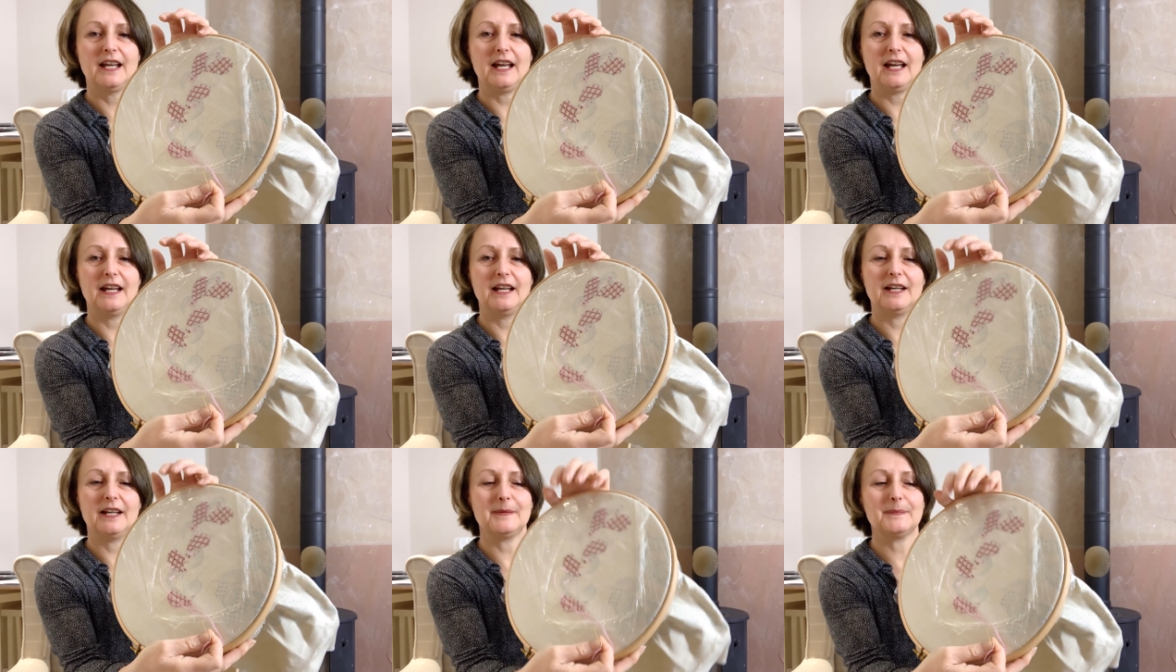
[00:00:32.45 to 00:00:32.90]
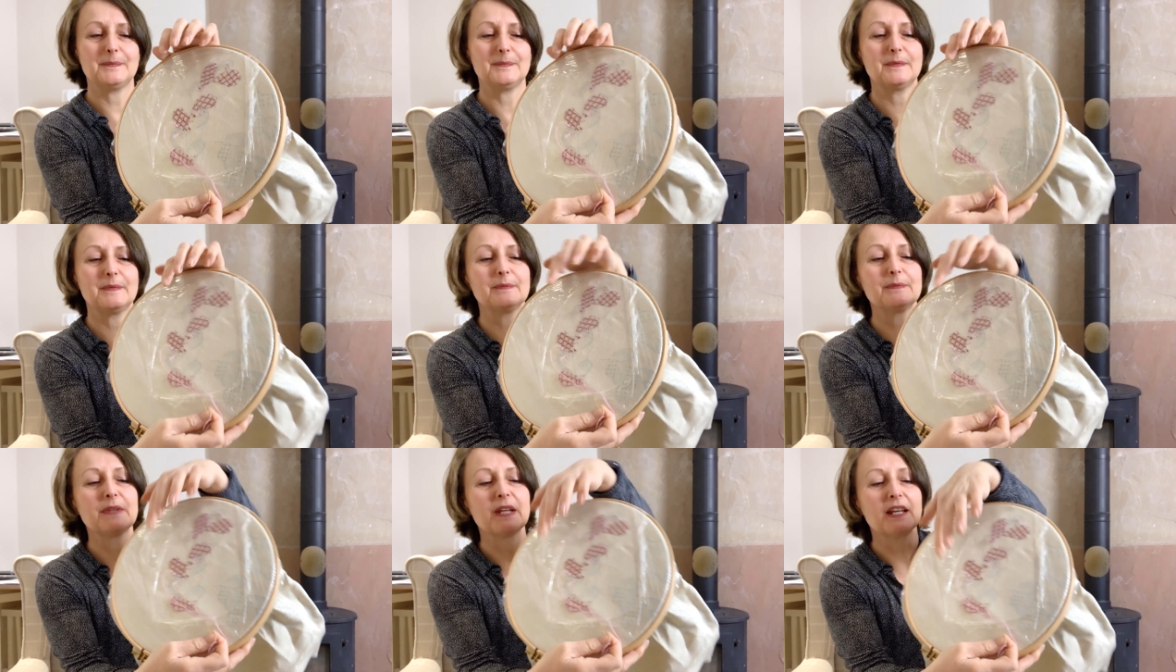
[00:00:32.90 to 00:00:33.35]

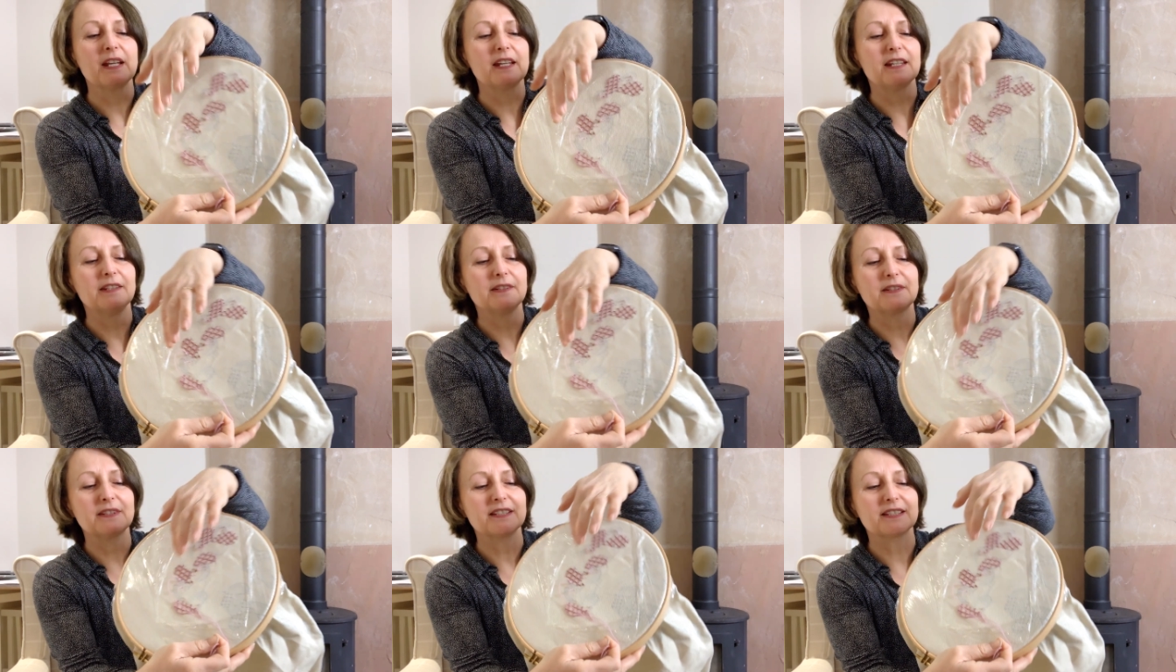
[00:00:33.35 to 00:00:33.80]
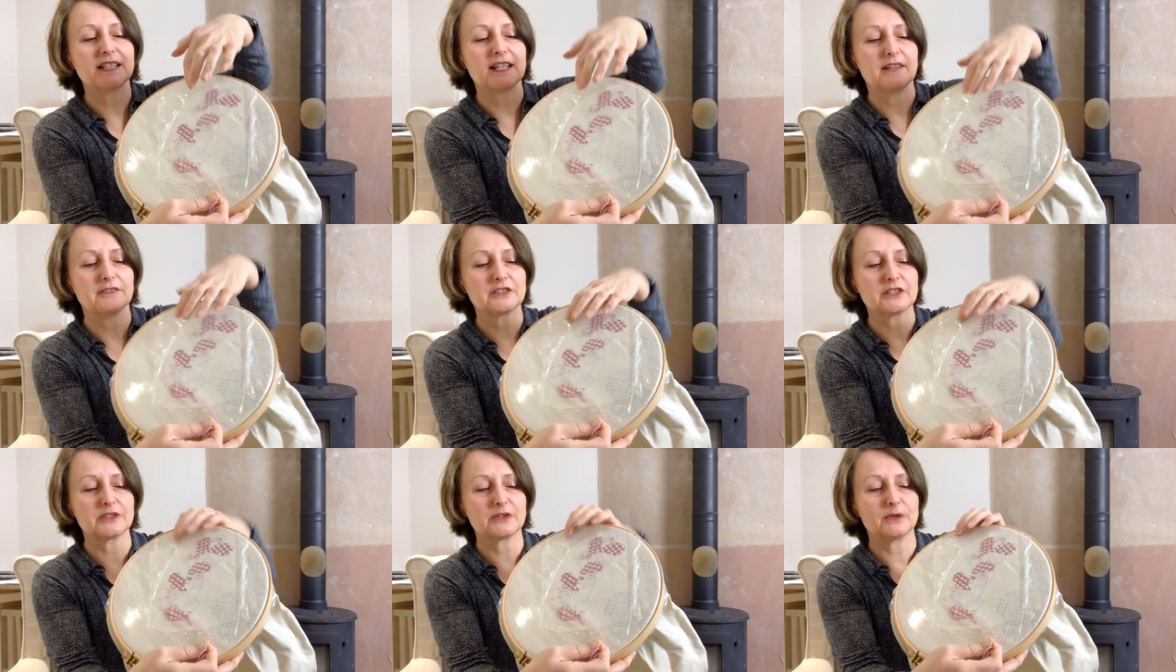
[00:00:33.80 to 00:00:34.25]
um, you can see
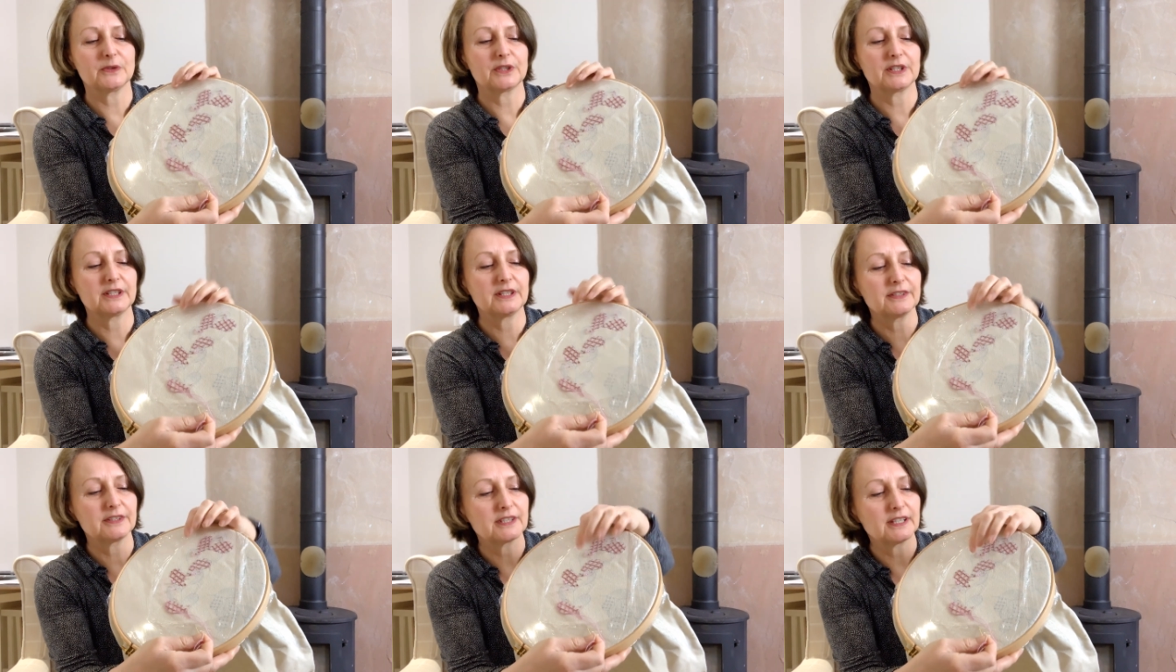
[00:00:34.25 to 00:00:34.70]
I've done all the,